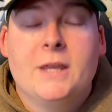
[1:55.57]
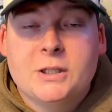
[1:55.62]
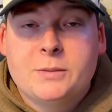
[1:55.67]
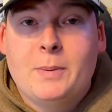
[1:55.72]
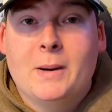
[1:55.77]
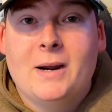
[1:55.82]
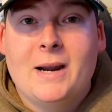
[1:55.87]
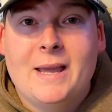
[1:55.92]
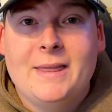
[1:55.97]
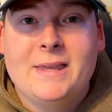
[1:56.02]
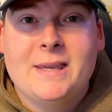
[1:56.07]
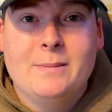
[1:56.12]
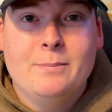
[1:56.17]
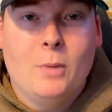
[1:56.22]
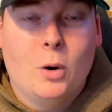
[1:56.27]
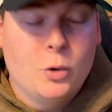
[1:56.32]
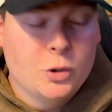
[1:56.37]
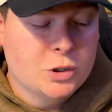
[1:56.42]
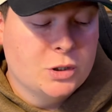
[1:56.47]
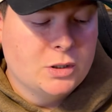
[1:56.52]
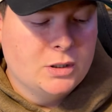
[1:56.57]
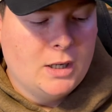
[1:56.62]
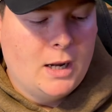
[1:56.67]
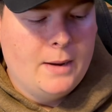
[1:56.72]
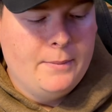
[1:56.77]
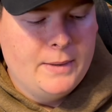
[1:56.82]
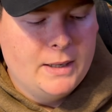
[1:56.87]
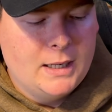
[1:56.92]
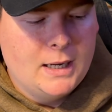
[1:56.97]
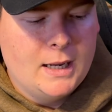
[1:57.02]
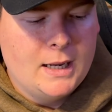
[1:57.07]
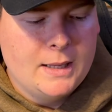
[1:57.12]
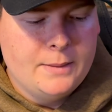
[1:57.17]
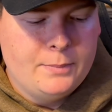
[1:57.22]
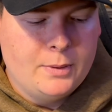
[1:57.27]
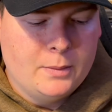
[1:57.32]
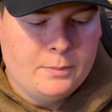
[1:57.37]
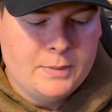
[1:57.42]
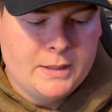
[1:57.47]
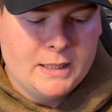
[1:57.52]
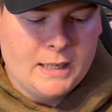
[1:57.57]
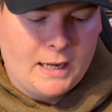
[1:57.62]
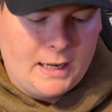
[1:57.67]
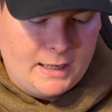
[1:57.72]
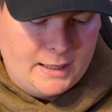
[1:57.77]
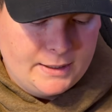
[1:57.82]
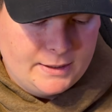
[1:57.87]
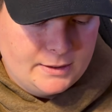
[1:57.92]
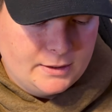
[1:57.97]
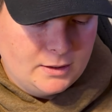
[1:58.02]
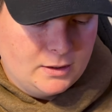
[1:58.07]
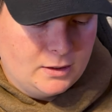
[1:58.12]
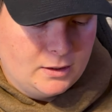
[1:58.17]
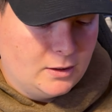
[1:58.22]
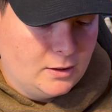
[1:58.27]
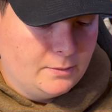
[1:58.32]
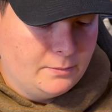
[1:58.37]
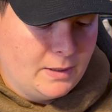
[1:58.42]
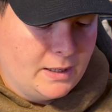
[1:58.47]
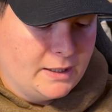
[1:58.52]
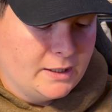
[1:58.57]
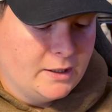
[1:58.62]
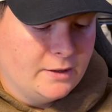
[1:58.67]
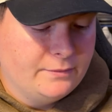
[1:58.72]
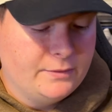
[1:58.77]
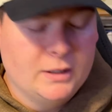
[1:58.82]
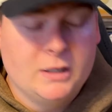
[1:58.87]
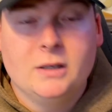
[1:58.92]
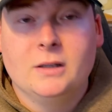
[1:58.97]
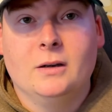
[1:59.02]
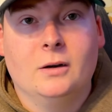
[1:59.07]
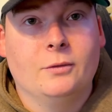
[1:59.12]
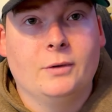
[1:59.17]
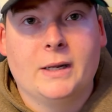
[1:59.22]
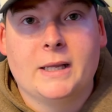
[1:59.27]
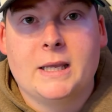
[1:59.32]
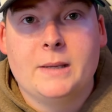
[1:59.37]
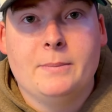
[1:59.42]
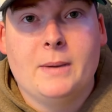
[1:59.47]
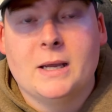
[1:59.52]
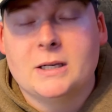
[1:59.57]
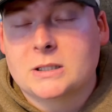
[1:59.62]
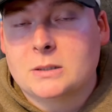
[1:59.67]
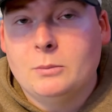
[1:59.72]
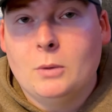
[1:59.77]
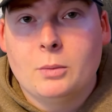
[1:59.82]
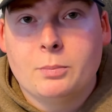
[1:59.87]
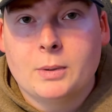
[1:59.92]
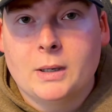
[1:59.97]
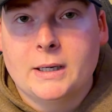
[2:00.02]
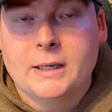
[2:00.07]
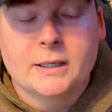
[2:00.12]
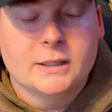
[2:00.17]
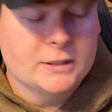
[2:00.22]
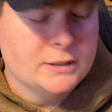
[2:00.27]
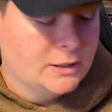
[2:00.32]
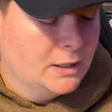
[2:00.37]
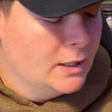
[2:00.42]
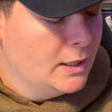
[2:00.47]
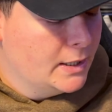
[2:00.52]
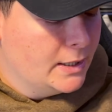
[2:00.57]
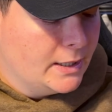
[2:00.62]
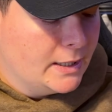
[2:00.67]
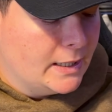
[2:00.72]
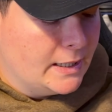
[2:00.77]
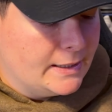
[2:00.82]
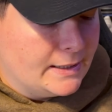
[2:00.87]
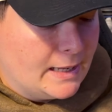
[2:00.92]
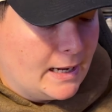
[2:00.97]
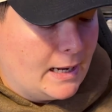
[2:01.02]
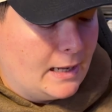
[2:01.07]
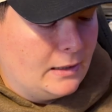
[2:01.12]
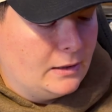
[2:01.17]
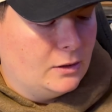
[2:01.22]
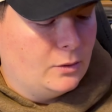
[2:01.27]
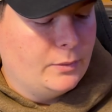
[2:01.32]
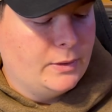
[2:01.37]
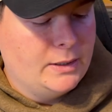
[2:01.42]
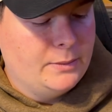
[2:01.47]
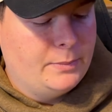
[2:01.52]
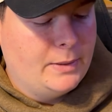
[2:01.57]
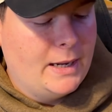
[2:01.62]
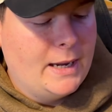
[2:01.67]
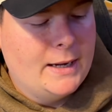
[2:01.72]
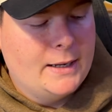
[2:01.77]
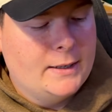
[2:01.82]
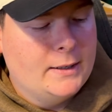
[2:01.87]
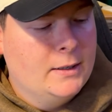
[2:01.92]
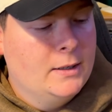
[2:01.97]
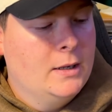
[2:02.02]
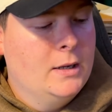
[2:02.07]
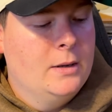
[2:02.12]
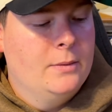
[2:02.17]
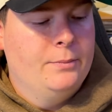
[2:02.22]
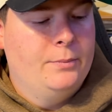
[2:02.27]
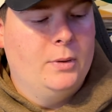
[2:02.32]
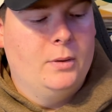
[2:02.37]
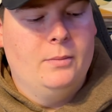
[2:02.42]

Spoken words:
pair had the most amount of hype behind any of the Nike basketball products in that Halloween pack. But